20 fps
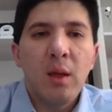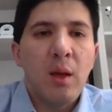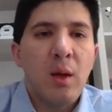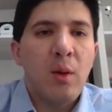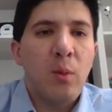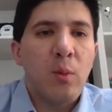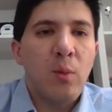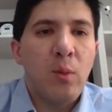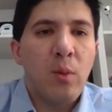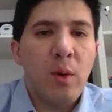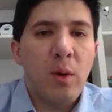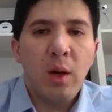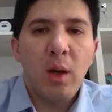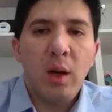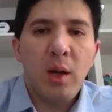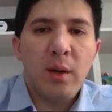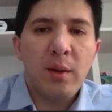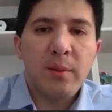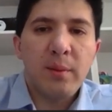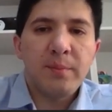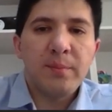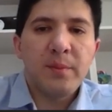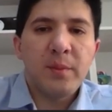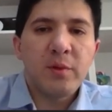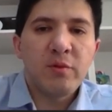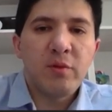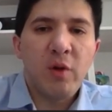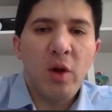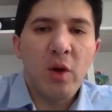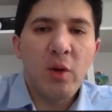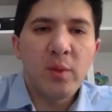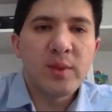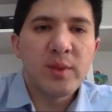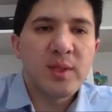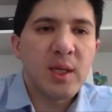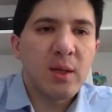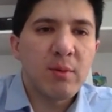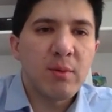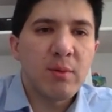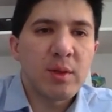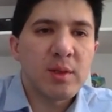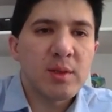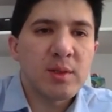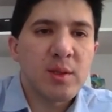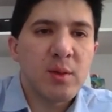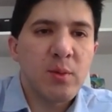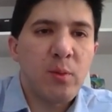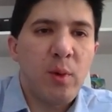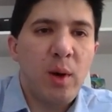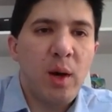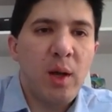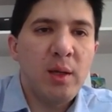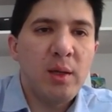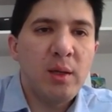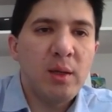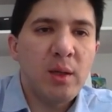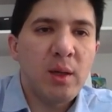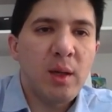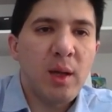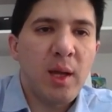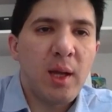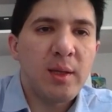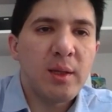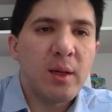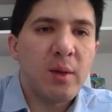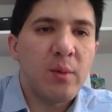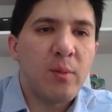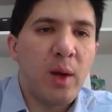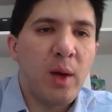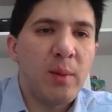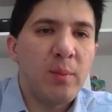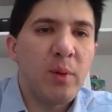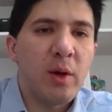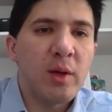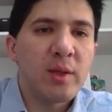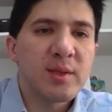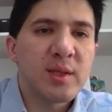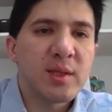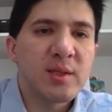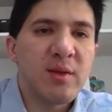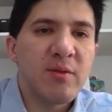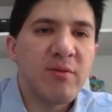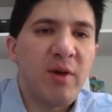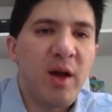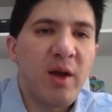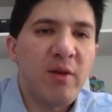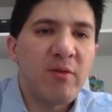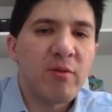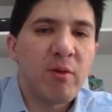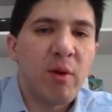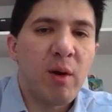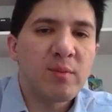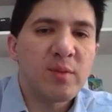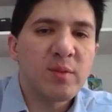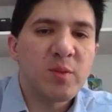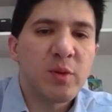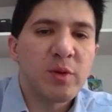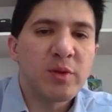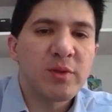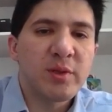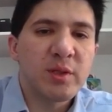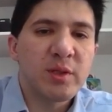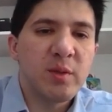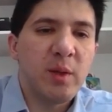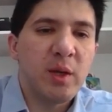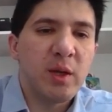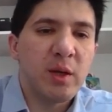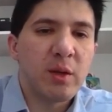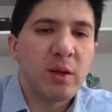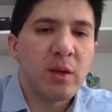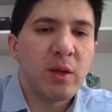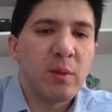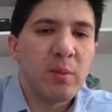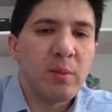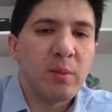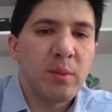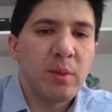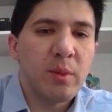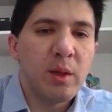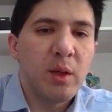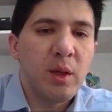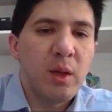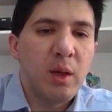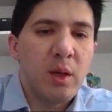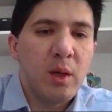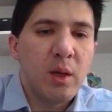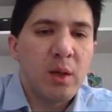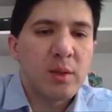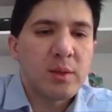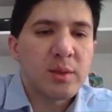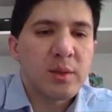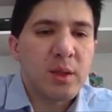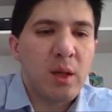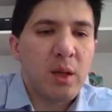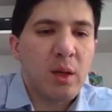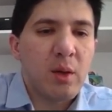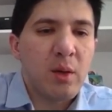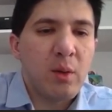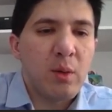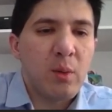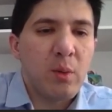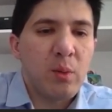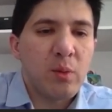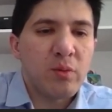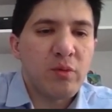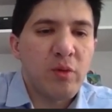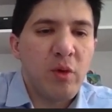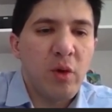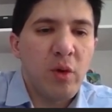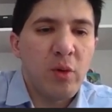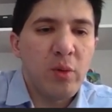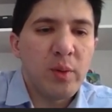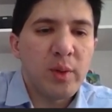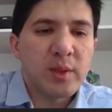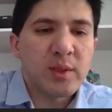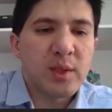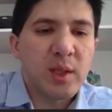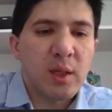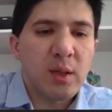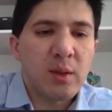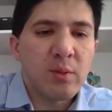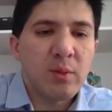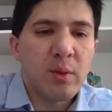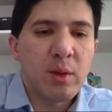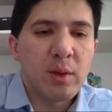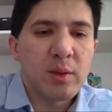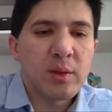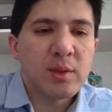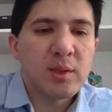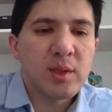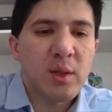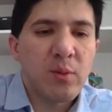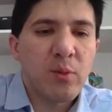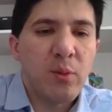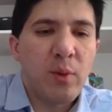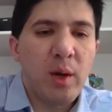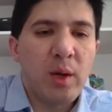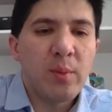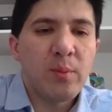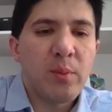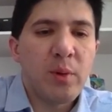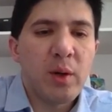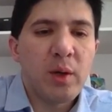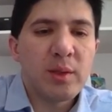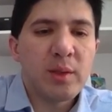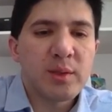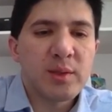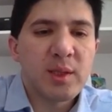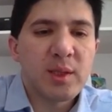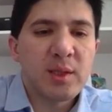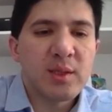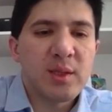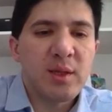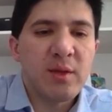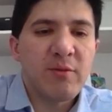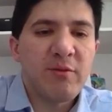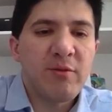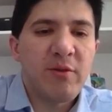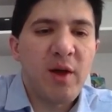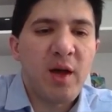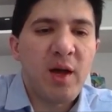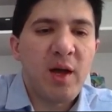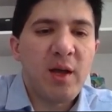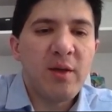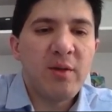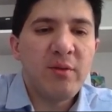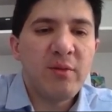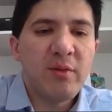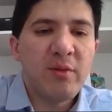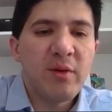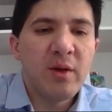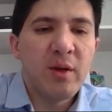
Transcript: rho is equal to the 1.65 grams per centimeter cube. So rho is equal to the 1.65